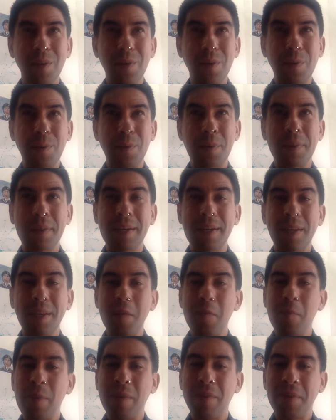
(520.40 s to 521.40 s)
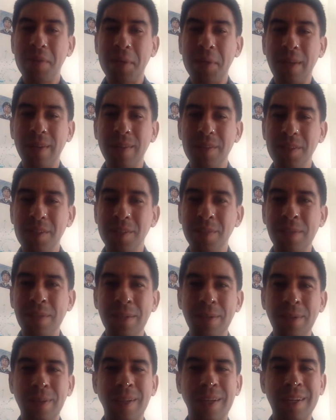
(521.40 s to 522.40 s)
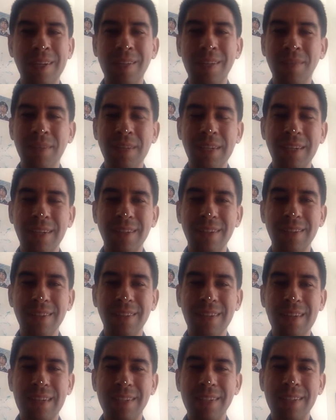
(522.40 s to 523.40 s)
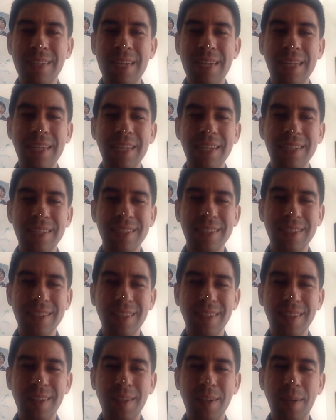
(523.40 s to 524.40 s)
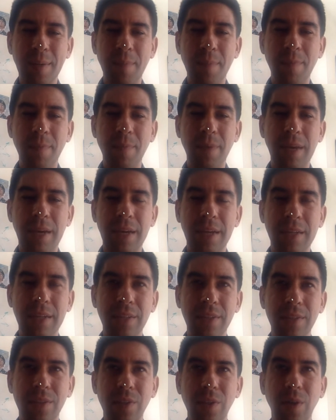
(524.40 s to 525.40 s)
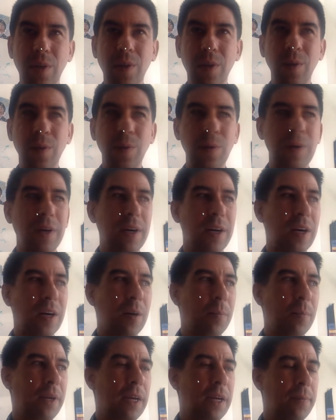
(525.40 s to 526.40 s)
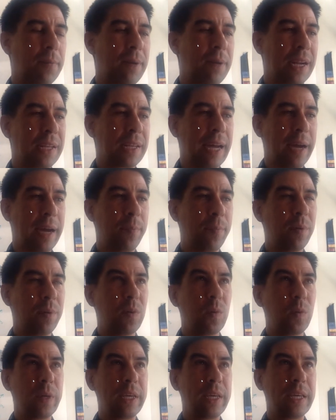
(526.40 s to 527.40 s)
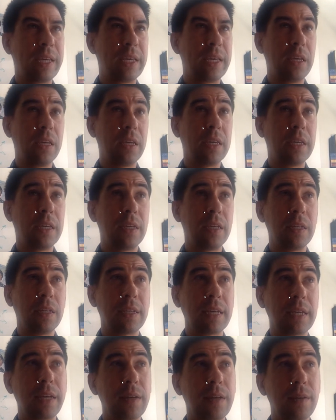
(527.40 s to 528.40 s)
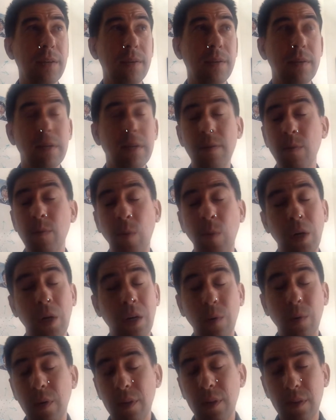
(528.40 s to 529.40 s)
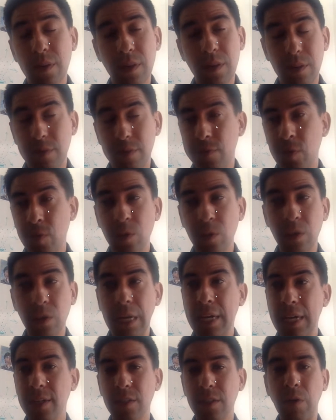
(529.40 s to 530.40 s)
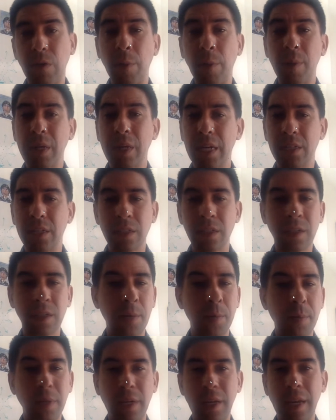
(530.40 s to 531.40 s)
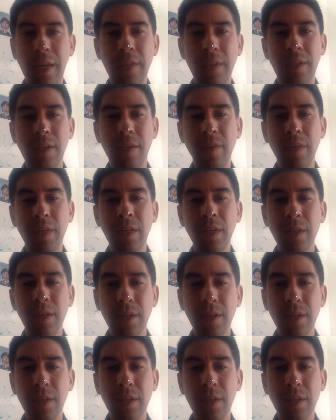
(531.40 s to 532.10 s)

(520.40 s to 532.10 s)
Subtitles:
One thing I love about virology is we do a lot of different kinds of techniques. And so in my lab, we can work with full length replication competent HIV.